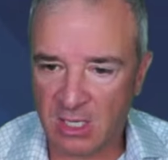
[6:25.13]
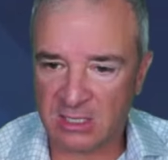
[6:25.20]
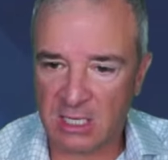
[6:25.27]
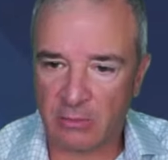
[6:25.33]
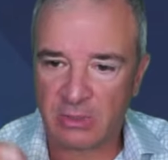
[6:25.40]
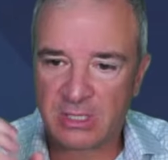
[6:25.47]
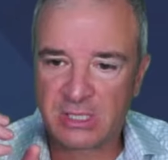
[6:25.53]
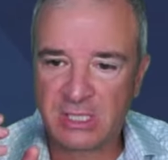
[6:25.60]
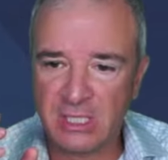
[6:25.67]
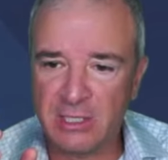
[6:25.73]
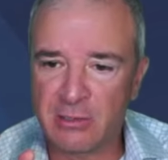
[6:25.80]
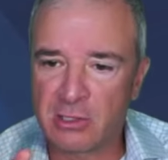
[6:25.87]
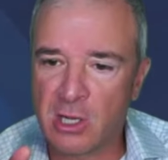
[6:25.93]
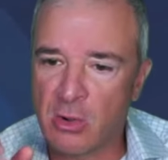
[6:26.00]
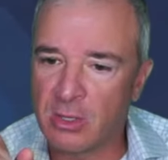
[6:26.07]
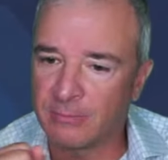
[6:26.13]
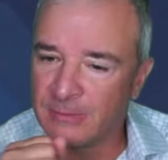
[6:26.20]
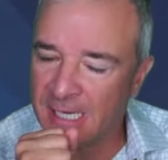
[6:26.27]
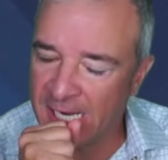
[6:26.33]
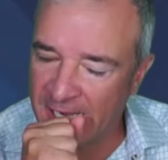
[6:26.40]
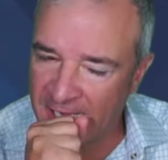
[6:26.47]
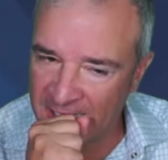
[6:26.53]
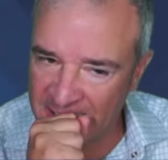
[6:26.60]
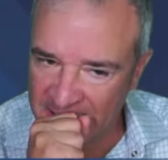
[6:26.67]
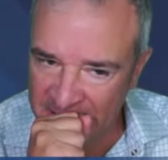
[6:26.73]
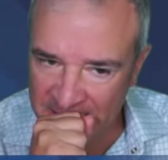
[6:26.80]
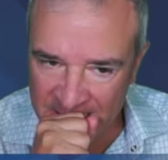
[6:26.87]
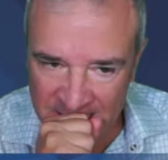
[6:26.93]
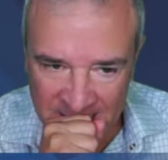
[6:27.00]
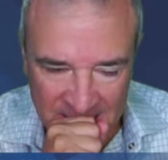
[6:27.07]
I was sitting here going, man,
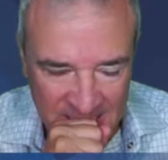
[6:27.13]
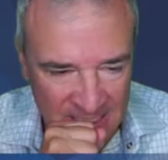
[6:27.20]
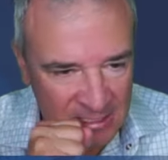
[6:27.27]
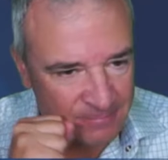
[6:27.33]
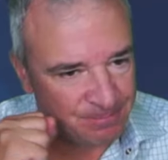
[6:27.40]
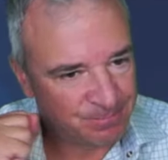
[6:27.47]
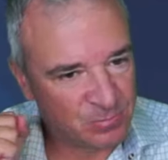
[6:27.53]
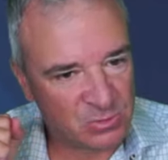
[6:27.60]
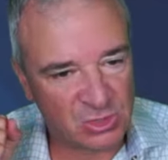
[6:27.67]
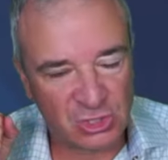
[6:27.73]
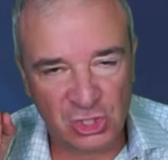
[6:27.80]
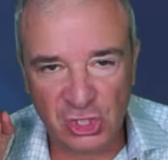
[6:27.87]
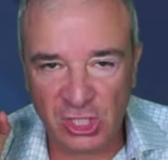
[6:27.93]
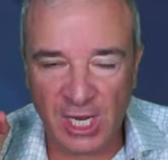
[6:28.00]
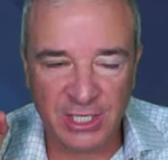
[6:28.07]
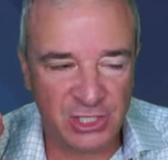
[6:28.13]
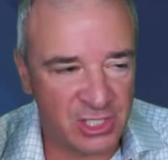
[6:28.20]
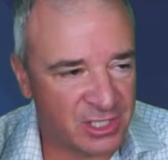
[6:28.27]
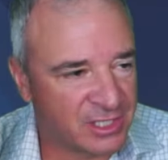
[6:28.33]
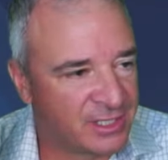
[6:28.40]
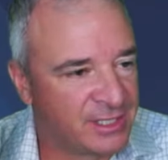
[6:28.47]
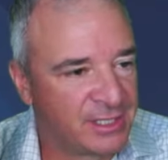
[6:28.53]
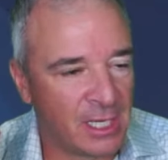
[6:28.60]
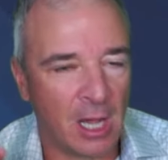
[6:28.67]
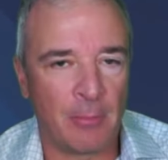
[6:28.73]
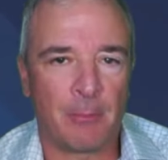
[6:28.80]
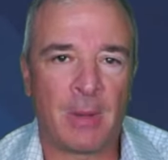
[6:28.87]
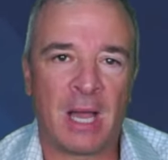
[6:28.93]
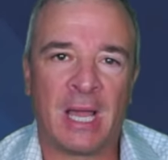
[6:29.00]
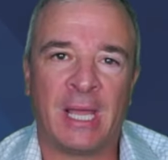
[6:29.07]
should I just dump
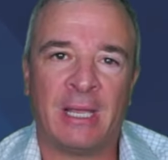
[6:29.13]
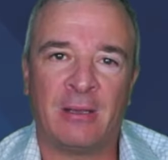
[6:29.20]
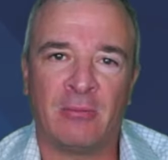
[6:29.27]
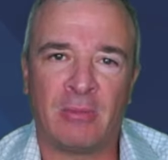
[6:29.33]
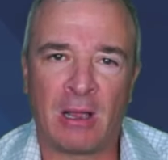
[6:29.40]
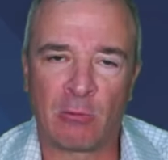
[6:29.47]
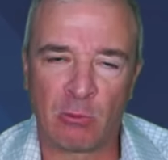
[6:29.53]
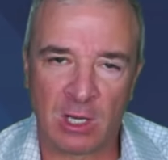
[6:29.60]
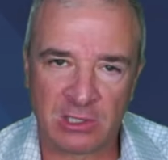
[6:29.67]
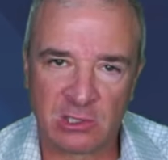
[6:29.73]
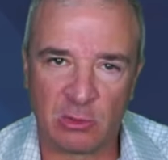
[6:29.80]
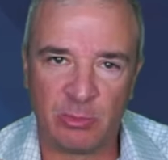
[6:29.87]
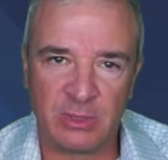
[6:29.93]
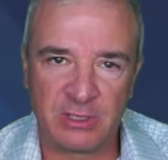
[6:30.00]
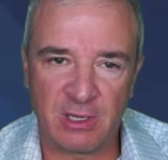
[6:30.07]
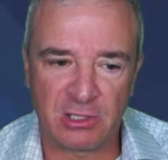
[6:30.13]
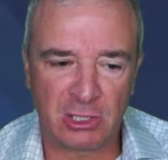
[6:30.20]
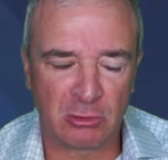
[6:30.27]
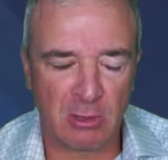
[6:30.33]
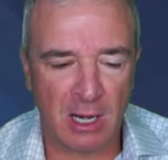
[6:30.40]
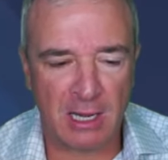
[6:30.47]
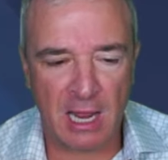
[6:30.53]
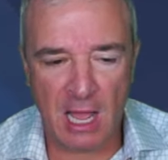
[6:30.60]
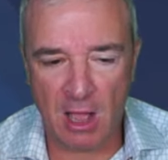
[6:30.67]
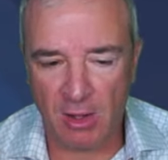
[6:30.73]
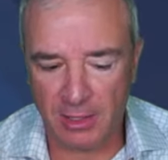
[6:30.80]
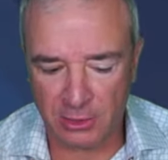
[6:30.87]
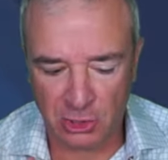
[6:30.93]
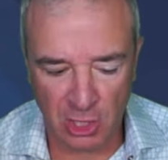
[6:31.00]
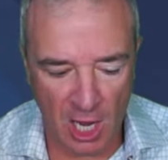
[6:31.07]
my my Russell position right now
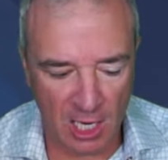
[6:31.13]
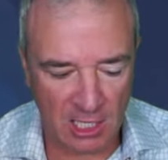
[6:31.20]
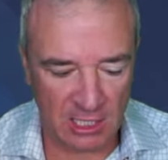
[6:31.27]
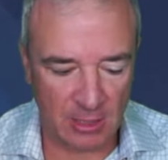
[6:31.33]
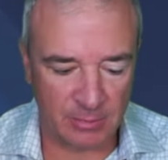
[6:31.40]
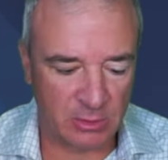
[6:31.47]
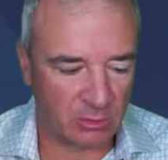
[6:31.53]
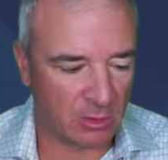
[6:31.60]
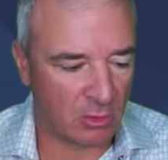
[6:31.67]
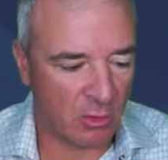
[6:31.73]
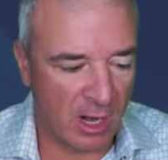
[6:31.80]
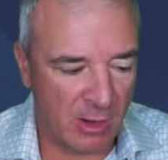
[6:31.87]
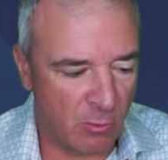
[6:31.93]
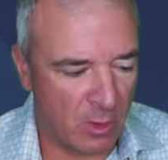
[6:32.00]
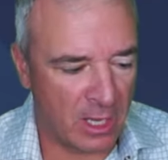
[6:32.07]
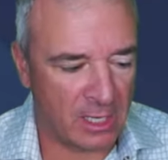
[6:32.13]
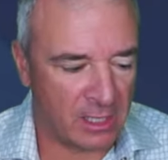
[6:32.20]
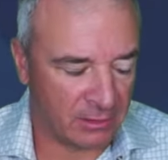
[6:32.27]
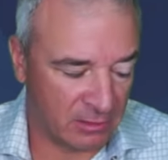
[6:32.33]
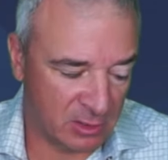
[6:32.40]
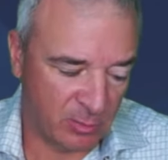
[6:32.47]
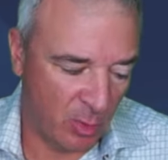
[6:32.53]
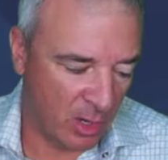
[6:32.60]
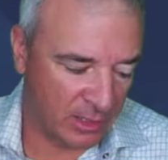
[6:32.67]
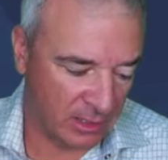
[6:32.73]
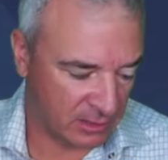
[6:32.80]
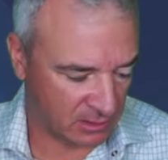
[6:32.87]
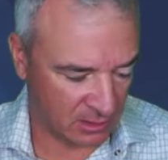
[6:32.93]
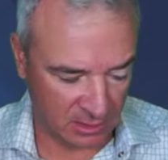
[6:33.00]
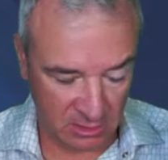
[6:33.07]
and chalk it up to a great win? At this point,
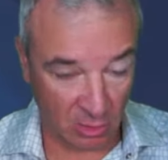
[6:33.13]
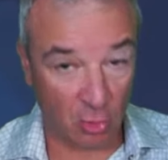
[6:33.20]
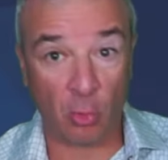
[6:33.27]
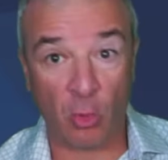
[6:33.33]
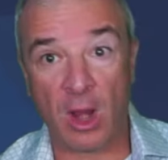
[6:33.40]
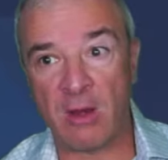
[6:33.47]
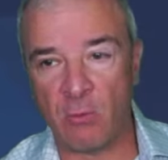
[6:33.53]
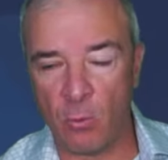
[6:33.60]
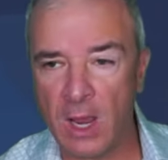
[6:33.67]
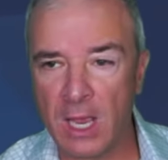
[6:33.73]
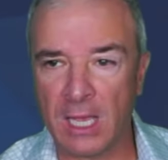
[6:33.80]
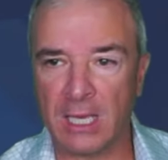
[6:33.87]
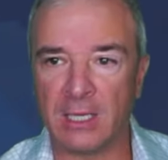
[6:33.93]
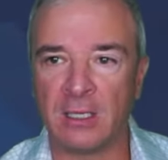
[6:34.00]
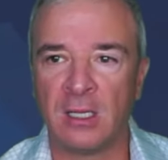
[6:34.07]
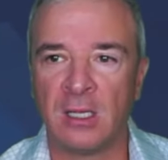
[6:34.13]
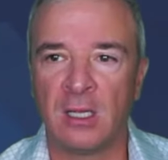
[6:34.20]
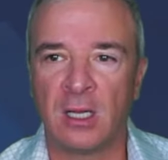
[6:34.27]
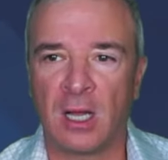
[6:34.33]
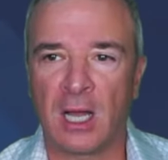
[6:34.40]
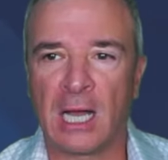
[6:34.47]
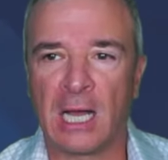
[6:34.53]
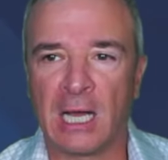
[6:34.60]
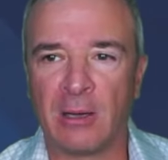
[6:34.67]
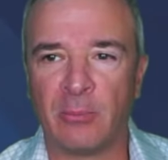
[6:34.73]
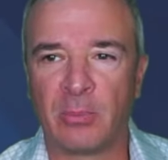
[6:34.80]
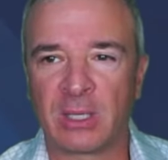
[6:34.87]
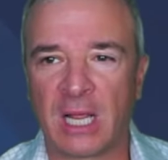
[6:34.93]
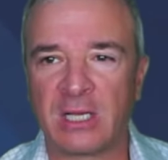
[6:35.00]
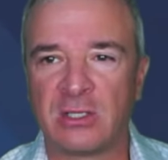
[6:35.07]
it's it's a great win, um,
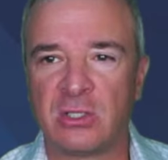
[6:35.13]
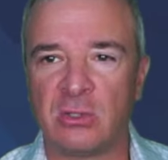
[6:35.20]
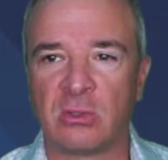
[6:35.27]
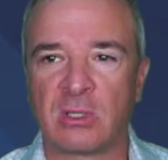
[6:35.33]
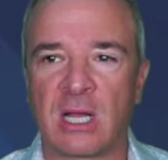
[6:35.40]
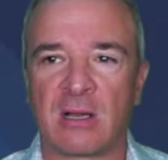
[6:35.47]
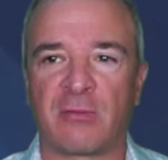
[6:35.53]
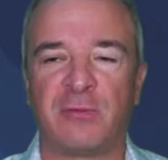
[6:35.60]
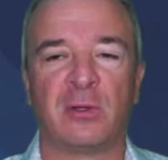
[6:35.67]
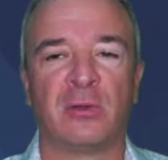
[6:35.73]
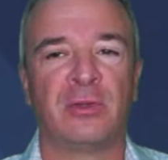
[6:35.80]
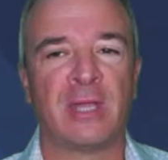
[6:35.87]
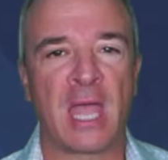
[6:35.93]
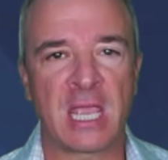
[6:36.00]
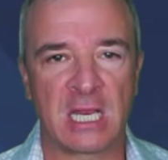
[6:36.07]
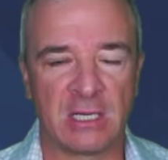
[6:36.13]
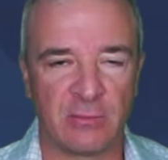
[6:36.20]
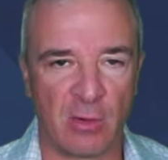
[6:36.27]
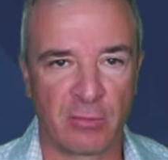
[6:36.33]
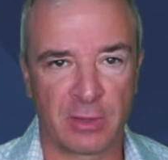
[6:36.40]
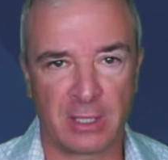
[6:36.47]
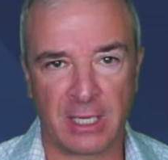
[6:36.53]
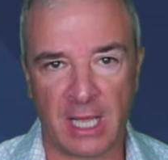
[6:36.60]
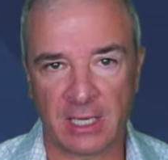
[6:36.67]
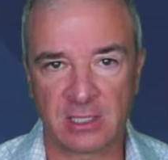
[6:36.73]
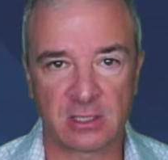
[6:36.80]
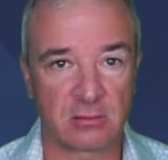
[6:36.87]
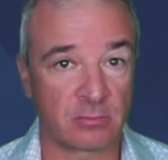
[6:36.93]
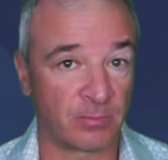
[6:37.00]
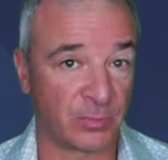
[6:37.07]
but I do kind of feel negative over the
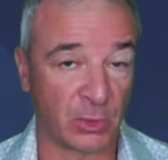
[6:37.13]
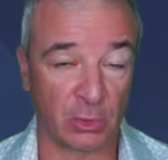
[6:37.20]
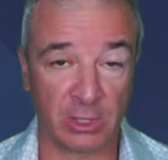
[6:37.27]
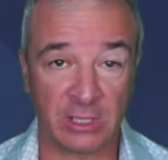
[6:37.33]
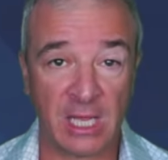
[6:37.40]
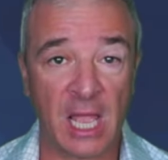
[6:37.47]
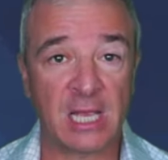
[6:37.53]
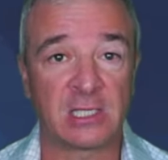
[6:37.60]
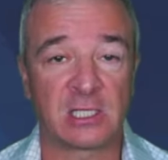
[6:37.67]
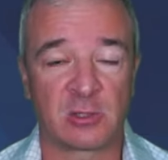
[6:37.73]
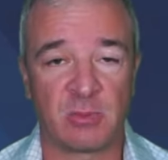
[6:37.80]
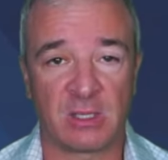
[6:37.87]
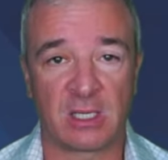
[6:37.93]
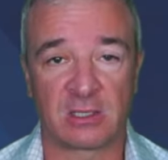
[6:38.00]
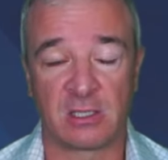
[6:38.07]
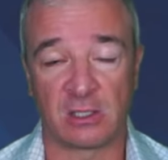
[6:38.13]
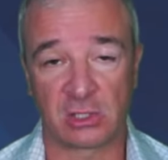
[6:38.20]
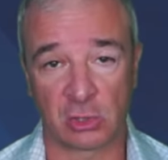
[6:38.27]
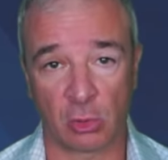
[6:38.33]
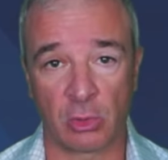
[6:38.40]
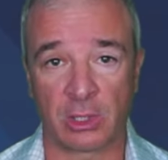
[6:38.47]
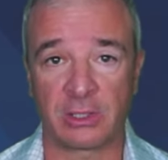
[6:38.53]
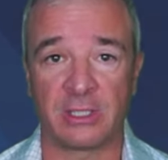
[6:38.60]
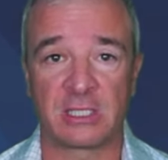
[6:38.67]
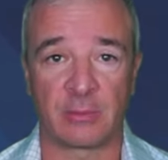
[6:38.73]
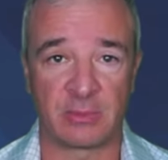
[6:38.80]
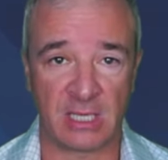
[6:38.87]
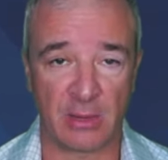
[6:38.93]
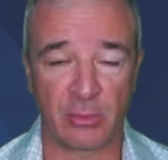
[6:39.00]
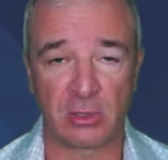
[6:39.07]
next 30 days, just because historically
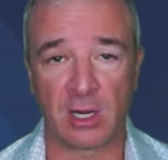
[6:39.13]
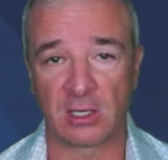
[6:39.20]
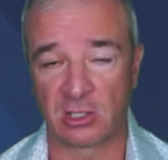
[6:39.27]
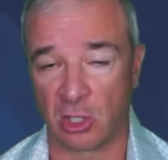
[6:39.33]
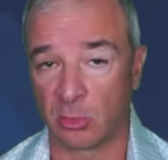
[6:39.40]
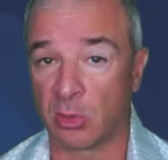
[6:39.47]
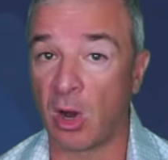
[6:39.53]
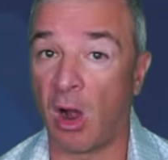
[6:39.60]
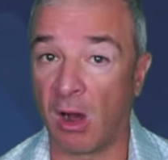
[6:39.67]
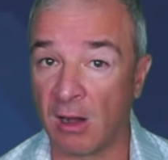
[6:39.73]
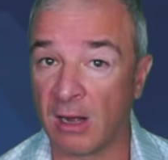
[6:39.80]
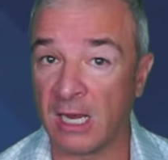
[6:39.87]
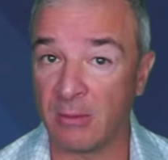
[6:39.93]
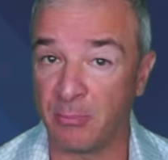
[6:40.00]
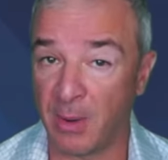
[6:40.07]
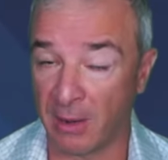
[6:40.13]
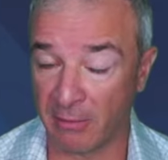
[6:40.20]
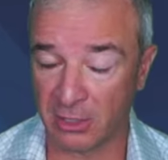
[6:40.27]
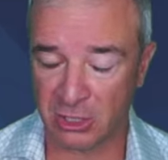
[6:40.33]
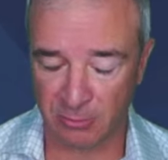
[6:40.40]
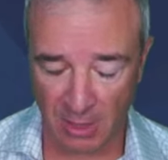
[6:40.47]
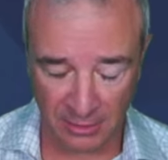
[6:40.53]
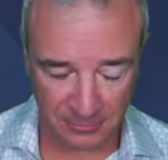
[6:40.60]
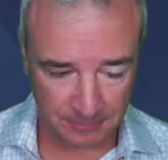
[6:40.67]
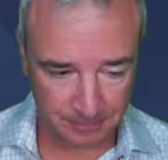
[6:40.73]
September and October are a bearish month.